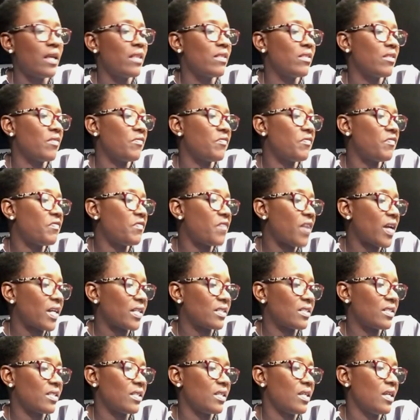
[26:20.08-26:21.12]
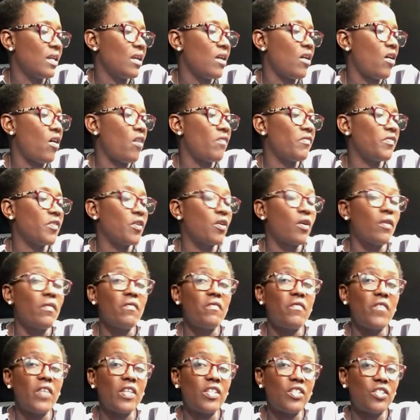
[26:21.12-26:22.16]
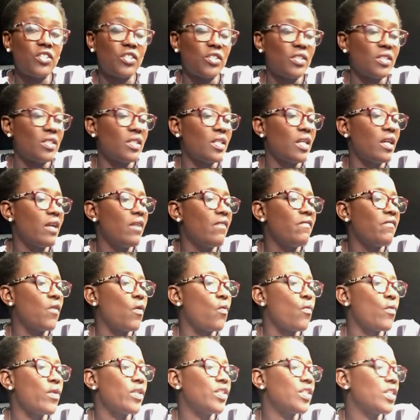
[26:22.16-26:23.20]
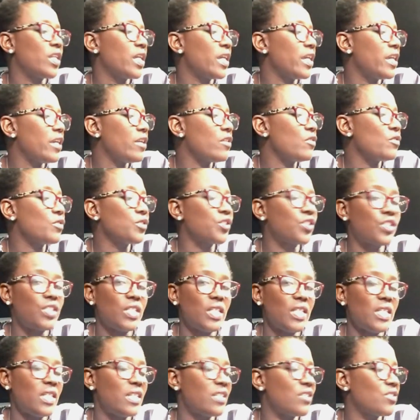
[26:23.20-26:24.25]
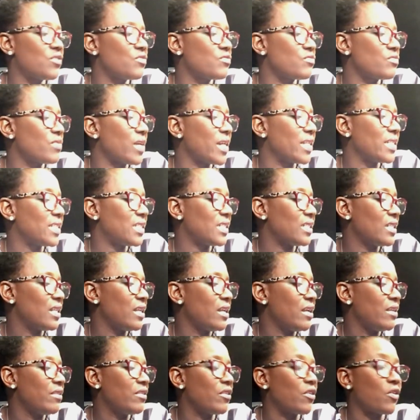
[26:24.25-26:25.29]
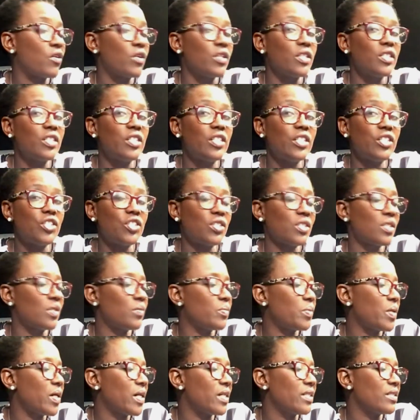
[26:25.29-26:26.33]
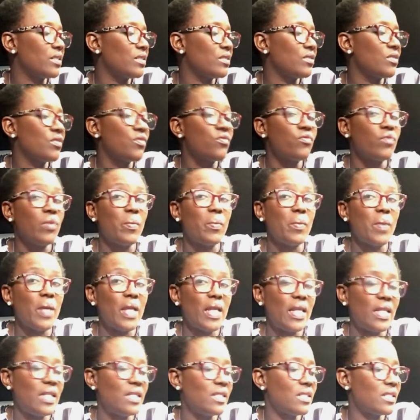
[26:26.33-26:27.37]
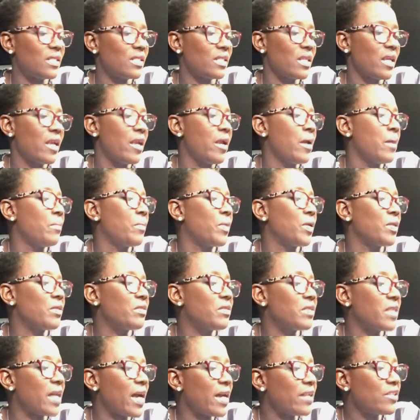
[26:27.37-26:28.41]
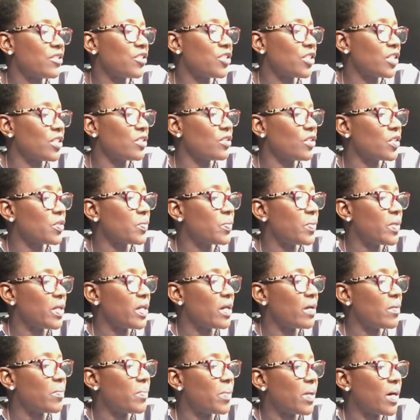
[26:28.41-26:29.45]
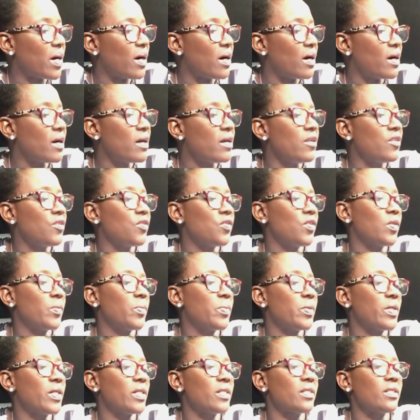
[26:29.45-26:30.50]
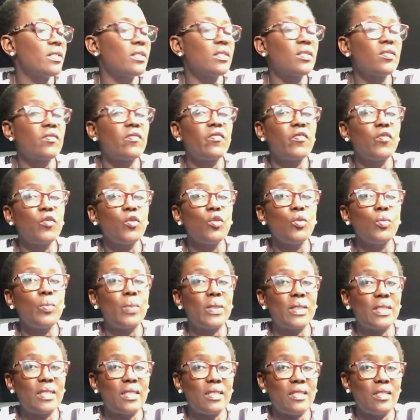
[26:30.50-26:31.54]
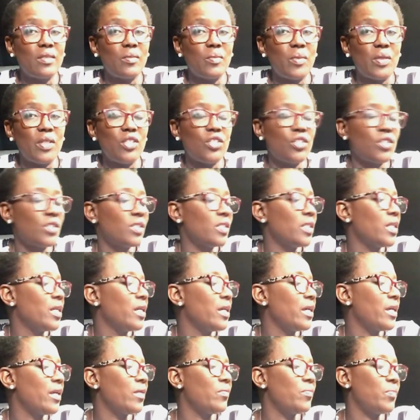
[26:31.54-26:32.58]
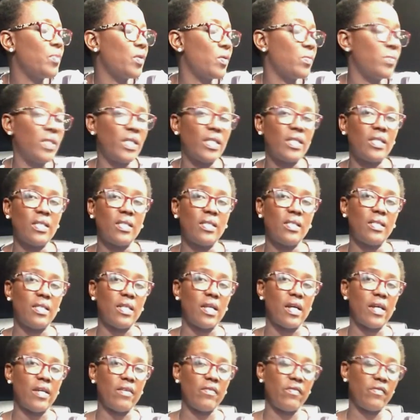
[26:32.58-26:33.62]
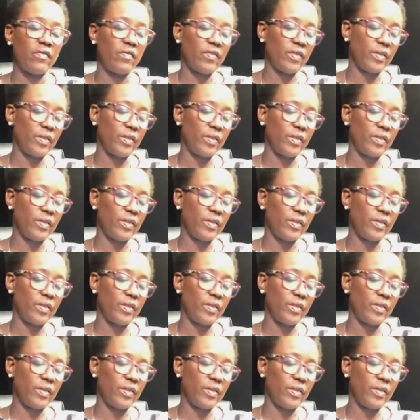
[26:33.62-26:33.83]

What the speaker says: the fact of the conviction for which he or she is granted the conditional pardon remains, but that shall not be a bar to the person's full participation in public life.